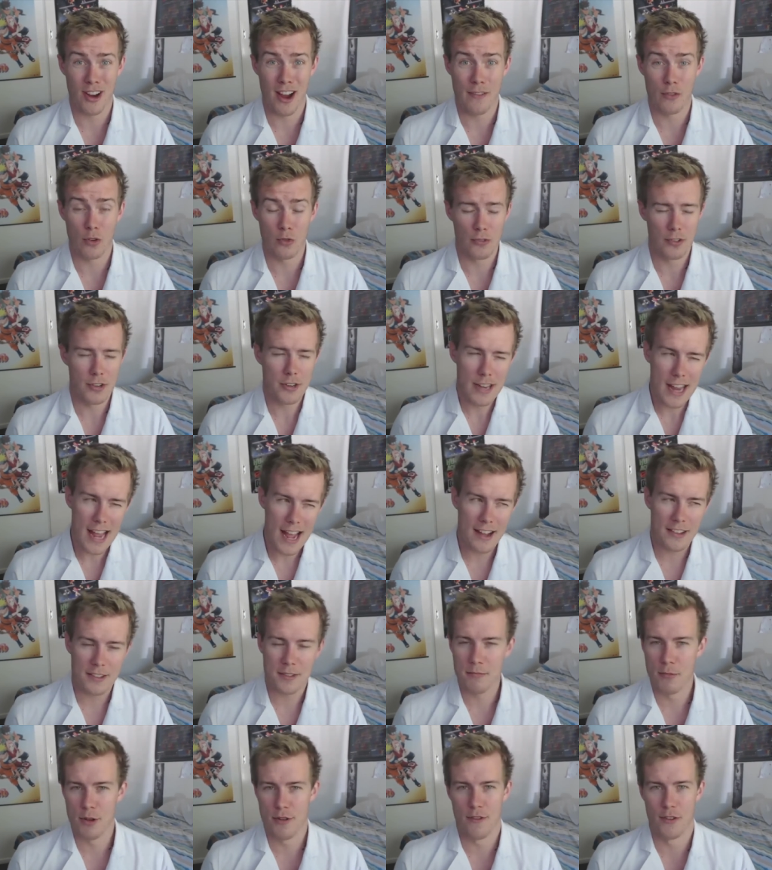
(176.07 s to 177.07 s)
travel.
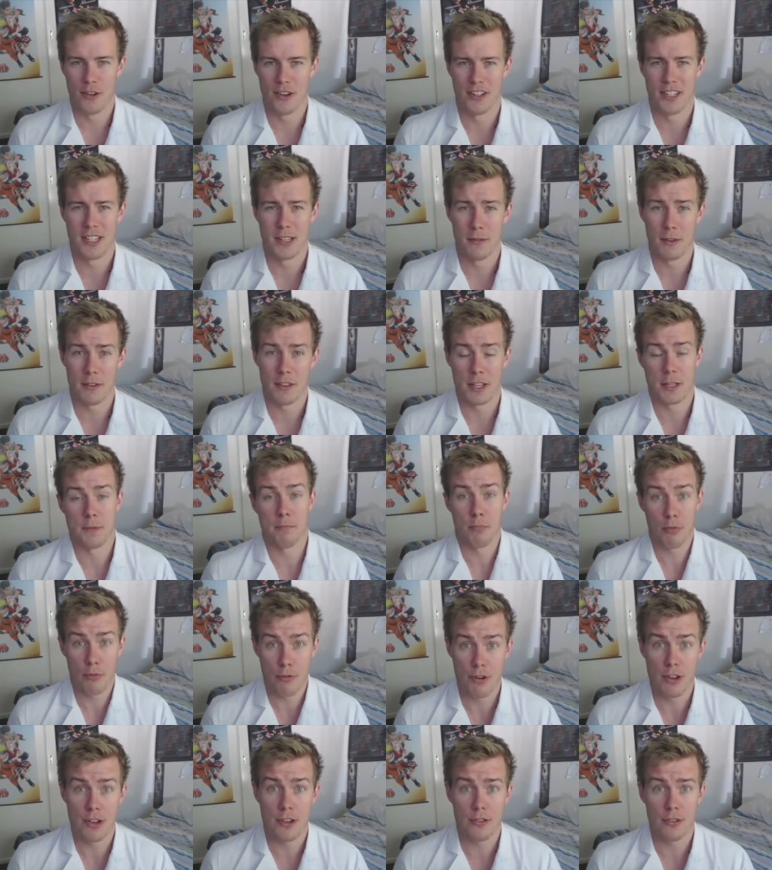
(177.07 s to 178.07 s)
Now to move on to something that's
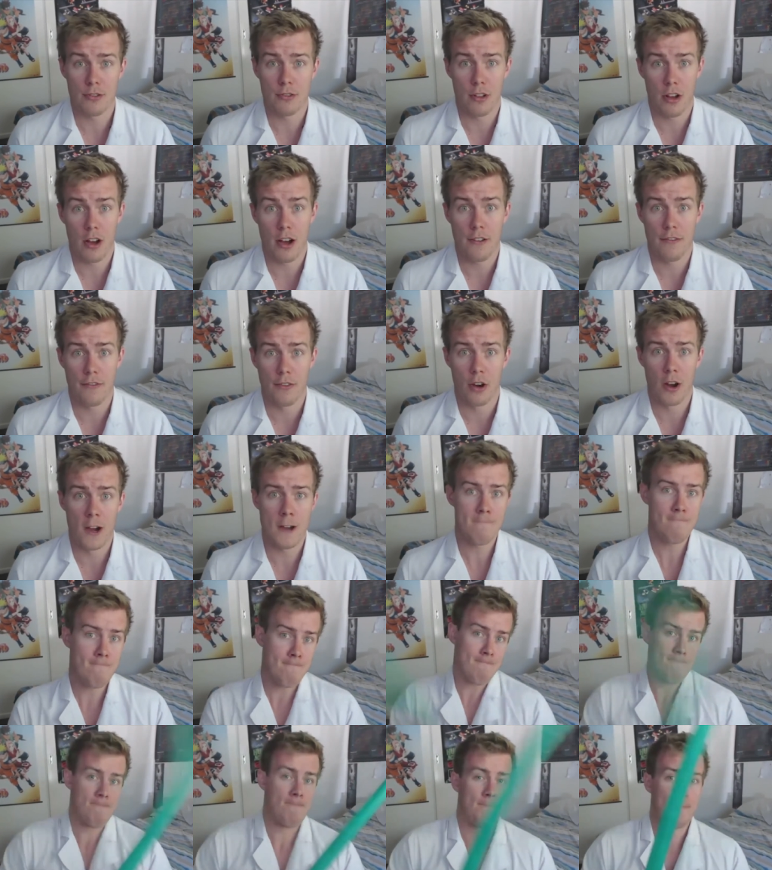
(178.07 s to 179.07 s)
pretty cool, I
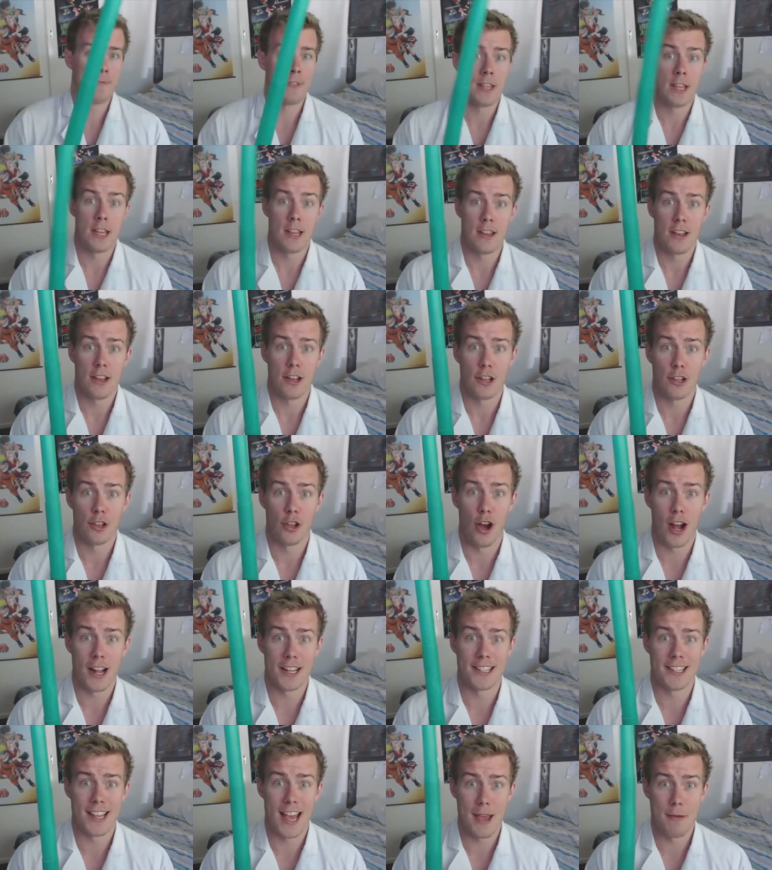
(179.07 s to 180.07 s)
find.
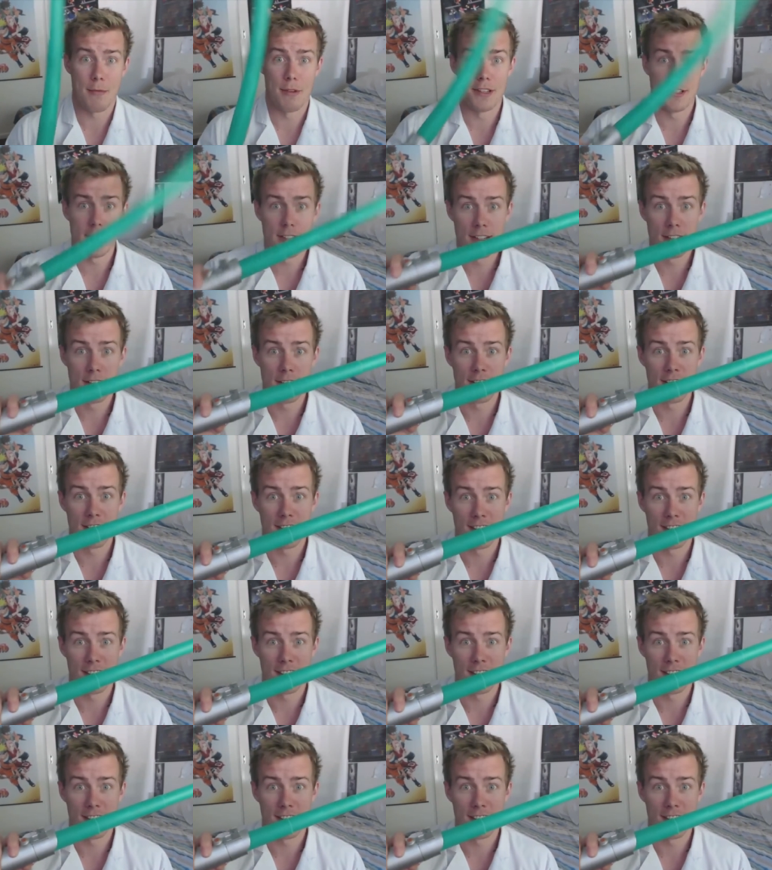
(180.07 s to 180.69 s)
Lightsabers.